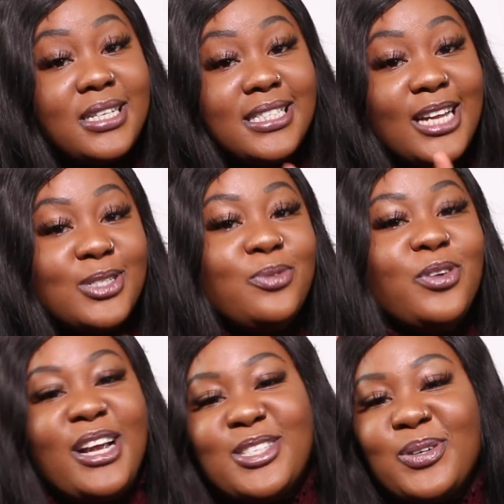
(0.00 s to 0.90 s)
Stay tuned for
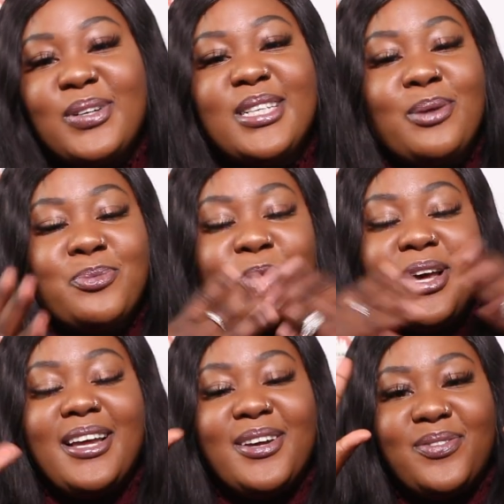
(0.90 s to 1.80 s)
that story time.
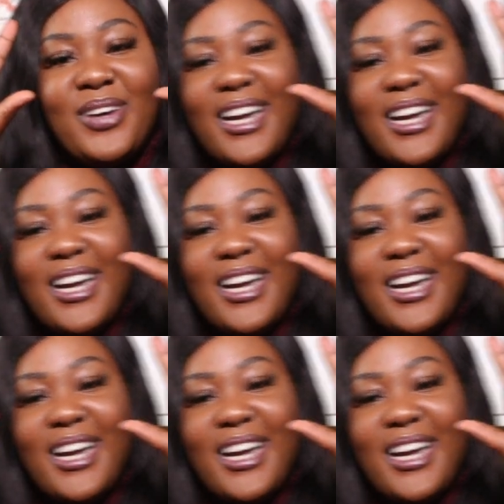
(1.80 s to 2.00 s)
Bye,